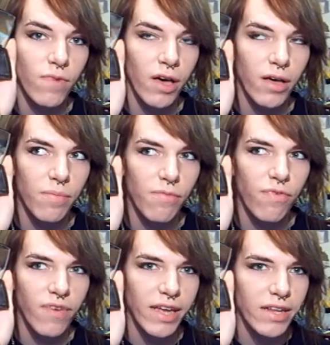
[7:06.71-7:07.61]
a
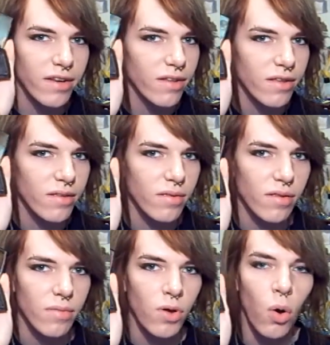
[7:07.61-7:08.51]
faded
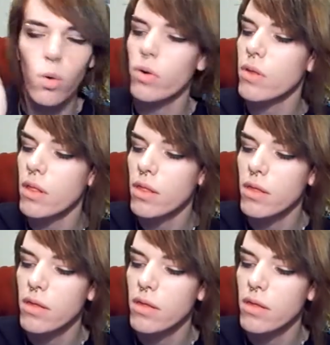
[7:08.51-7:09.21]
coral.